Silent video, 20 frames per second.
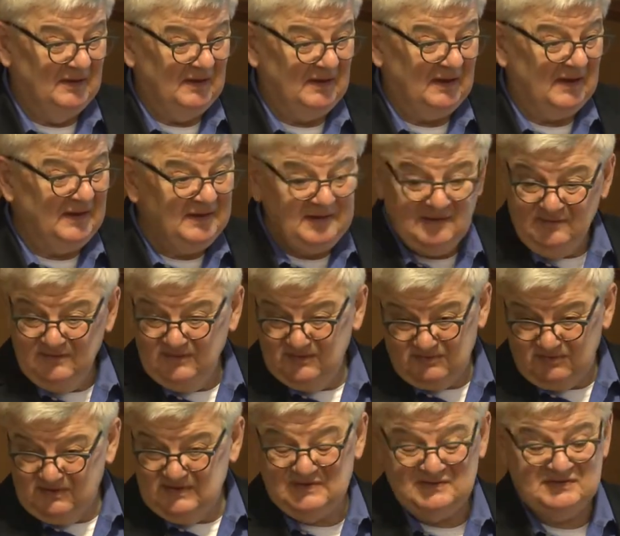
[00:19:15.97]
I know the
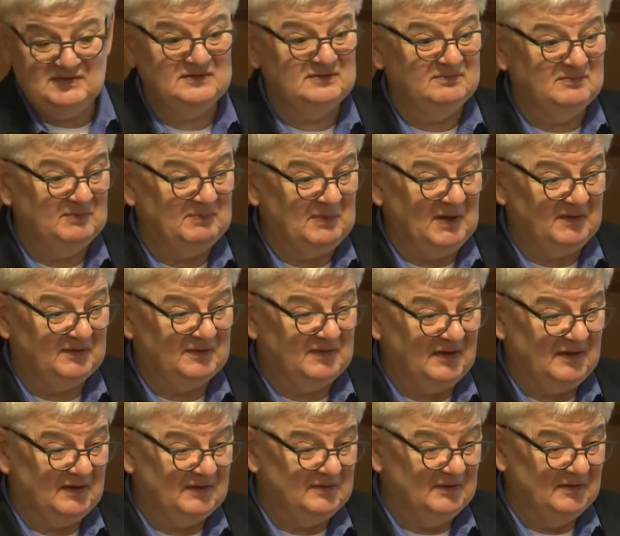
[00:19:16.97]
criticism about
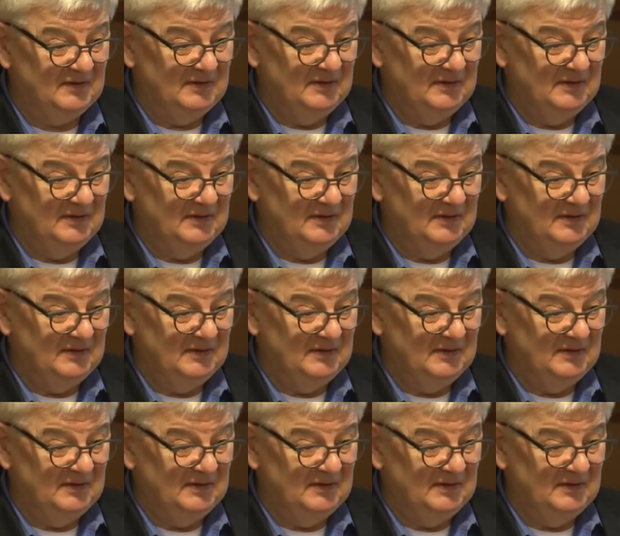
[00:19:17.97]
that,